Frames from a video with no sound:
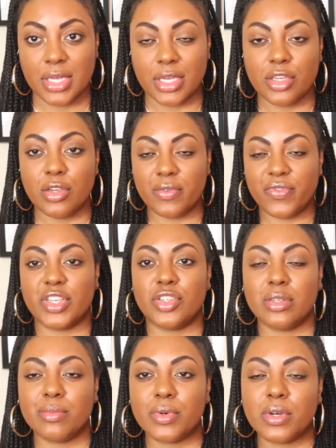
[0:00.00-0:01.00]
Your
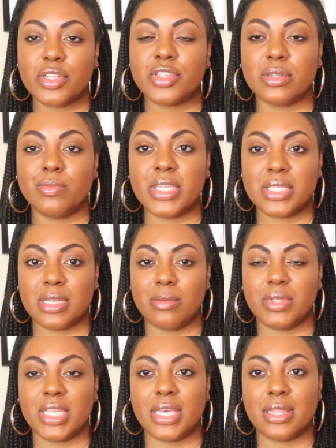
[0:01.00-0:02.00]
vision board should be
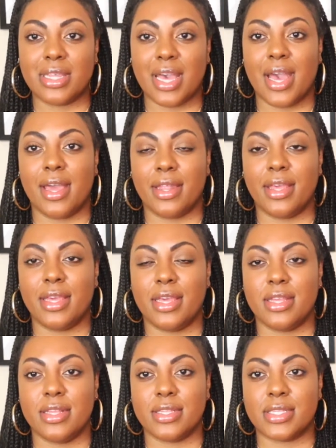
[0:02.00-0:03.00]
something that
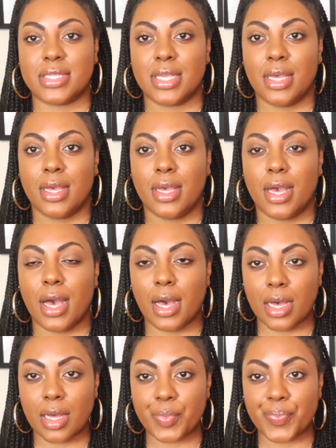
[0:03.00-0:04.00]
is
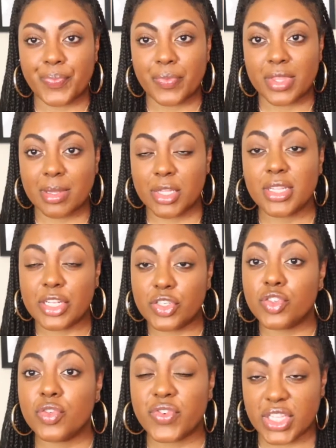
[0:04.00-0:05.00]
something that you
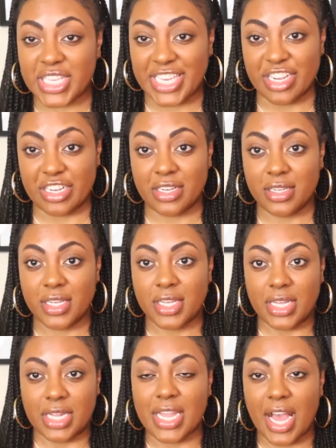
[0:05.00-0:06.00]
do for the year.
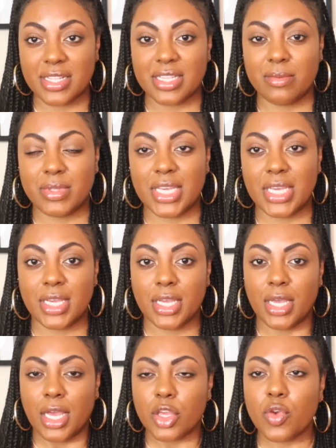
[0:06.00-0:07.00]
Not something,
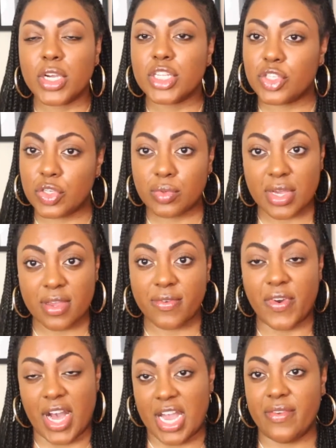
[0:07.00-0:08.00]
you could do a
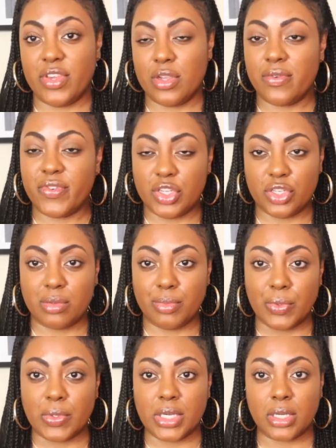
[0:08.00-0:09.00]
5-year vision
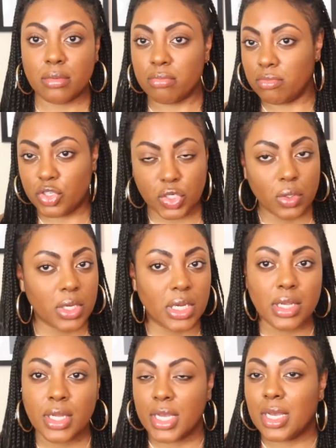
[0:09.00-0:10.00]
board,
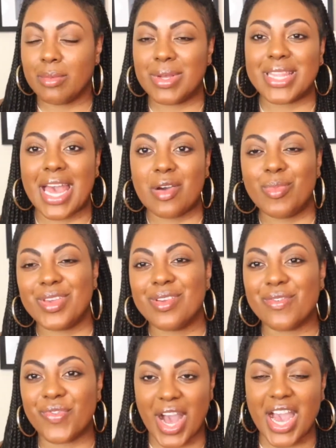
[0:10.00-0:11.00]
sure, but that'll be your
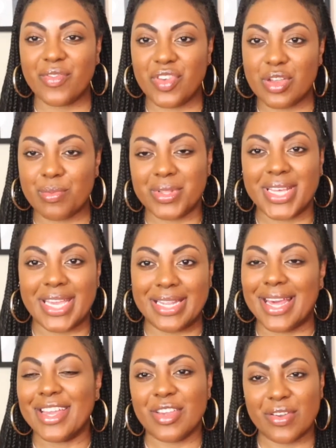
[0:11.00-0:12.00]
5-year plan.
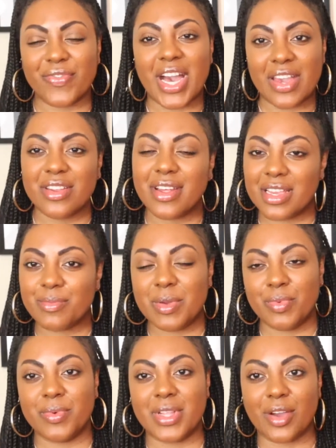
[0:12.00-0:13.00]
Like your how
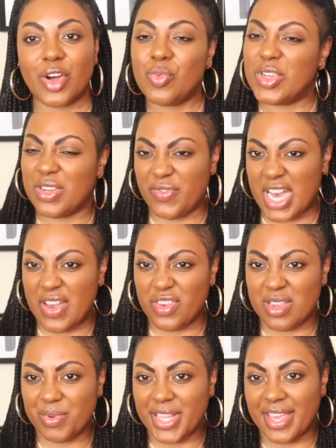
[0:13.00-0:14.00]
people be like, oh, what's your
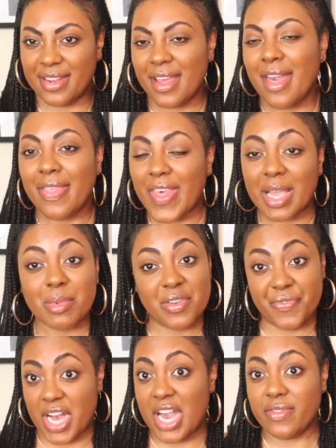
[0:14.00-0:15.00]
5-year plan? That could be your
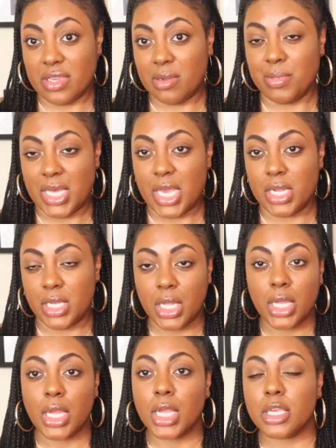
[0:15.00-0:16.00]
5-year plan.
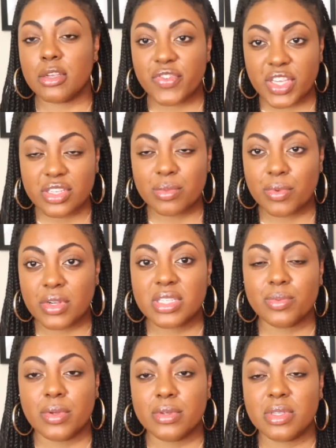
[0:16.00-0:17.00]
Your vision board is
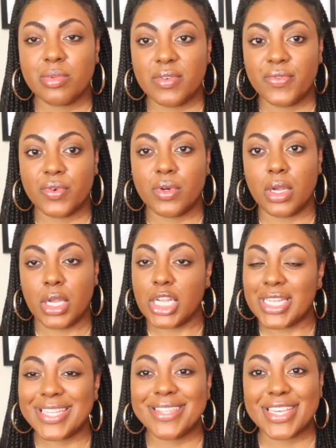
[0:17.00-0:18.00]
supposed to be for
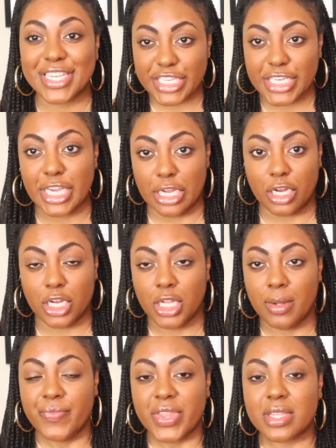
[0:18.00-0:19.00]
the year,
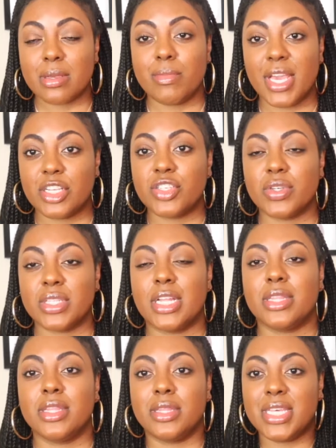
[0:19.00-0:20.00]
to make sure
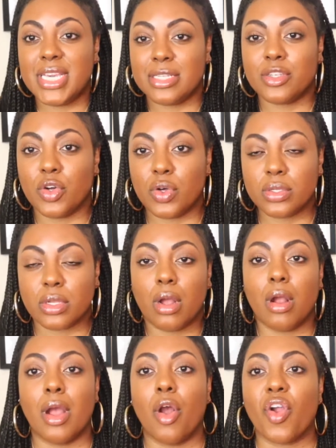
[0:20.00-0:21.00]
that these goals
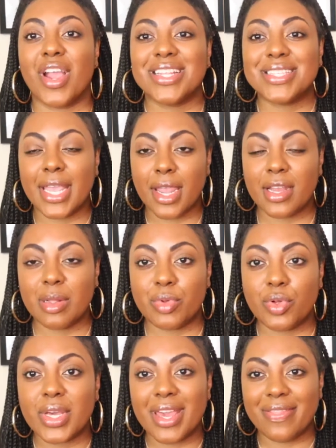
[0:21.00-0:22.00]
are
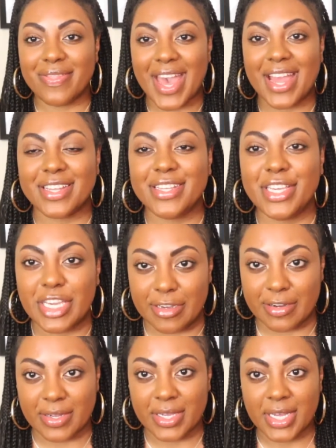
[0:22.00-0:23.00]
attainable in that
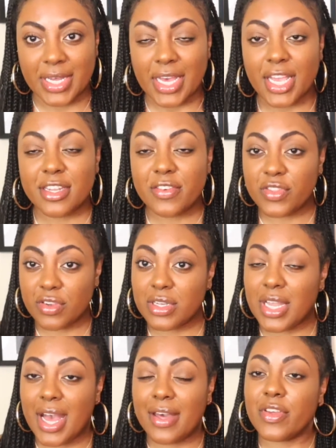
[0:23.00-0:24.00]
year. And if they're
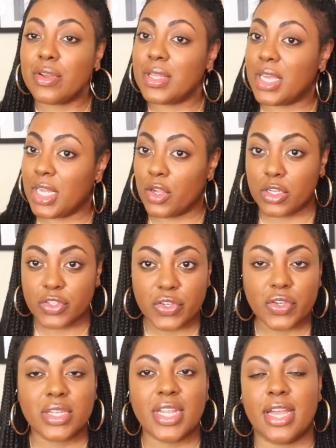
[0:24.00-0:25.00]
not, they're leading on to
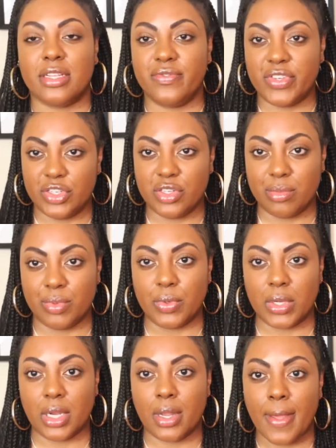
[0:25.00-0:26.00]
your next vision
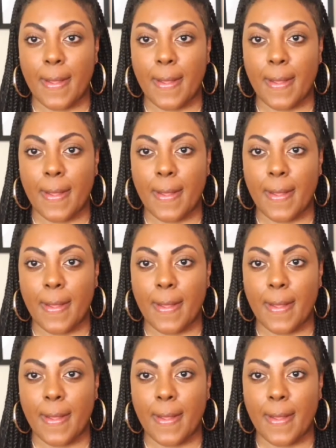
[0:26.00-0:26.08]
board.